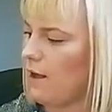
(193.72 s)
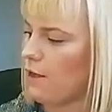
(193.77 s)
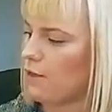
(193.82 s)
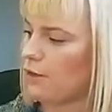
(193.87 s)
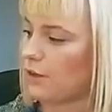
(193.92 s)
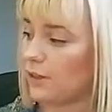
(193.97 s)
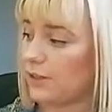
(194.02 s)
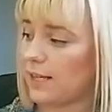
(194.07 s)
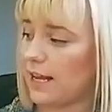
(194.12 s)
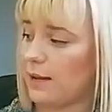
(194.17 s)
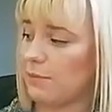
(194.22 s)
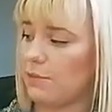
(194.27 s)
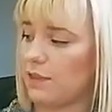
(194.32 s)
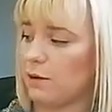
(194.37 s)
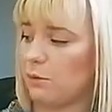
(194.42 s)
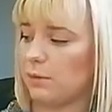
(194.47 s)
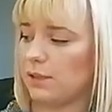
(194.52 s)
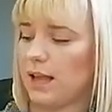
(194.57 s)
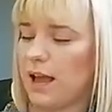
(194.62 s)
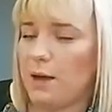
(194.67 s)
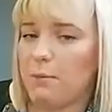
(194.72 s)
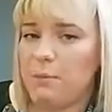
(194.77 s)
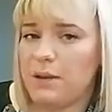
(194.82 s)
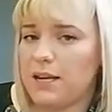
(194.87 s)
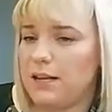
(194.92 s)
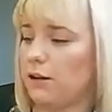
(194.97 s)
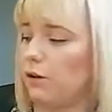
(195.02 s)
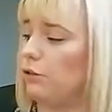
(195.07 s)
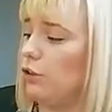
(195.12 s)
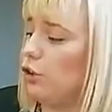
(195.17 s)
The same thing was
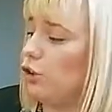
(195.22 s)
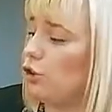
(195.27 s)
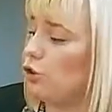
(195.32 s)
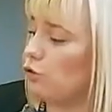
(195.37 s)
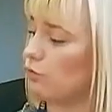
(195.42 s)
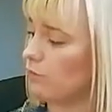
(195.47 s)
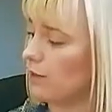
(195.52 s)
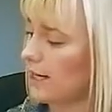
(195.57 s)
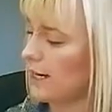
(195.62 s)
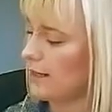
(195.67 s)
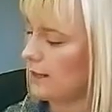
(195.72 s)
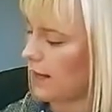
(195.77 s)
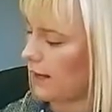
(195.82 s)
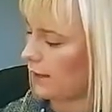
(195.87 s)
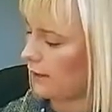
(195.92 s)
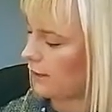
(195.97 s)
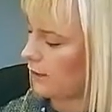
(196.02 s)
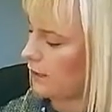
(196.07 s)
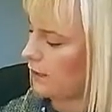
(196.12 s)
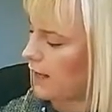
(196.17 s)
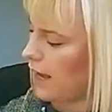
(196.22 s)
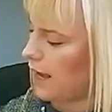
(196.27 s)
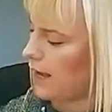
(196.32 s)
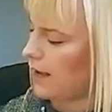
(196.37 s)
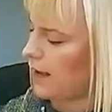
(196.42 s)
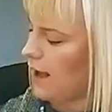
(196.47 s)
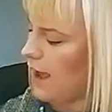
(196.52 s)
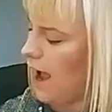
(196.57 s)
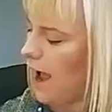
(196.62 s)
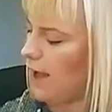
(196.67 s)
happening on the street next to that,
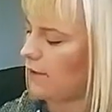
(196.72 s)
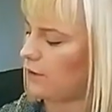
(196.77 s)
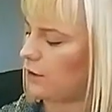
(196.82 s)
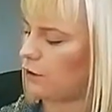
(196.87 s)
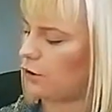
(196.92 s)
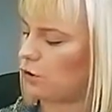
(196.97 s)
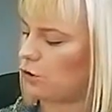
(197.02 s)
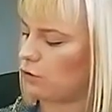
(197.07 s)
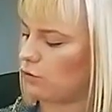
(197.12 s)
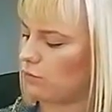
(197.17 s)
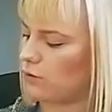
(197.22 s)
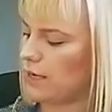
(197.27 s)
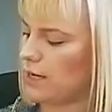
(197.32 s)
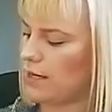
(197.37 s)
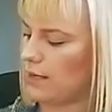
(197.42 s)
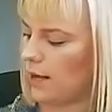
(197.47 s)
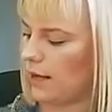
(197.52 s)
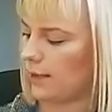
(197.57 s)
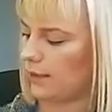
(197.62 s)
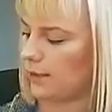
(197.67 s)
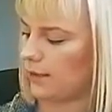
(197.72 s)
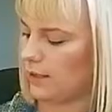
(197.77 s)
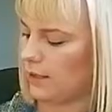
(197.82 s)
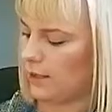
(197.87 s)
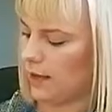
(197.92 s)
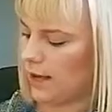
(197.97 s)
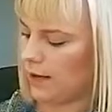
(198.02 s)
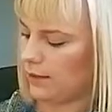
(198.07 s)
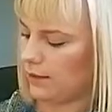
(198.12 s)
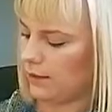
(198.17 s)
and the street next to
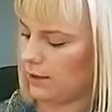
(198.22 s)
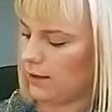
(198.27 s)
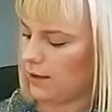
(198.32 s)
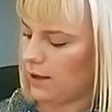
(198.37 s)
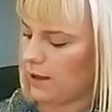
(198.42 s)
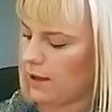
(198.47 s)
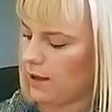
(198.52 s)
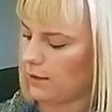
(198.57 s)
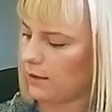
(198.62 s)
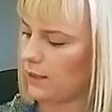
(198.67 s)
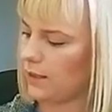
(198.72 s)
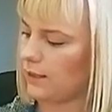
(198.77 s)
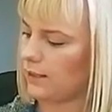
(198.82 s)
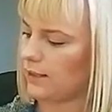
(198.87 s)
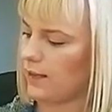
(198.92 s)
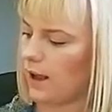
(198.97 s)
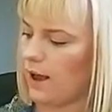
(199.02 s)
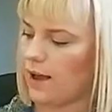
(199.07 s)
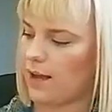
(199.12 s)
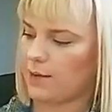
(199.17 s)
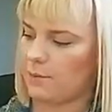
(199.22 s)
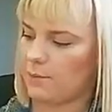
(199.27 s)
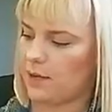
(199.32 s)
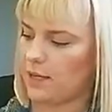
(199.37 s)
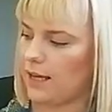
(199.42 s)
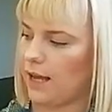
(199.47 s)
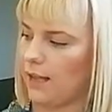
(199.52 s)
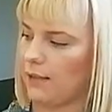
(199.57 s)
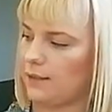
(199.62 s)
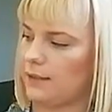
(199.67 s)
that. The sky
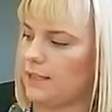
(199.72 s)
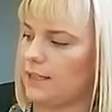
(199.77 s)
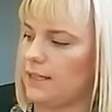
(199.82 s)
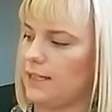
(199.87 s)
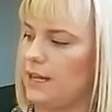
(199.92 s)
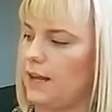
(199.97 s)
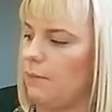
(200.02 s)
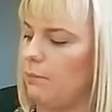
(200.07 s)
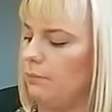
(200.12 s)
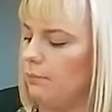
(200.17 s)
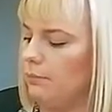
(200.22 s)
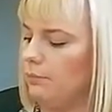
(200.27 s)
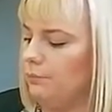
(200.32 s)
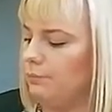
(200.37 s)
began to dim.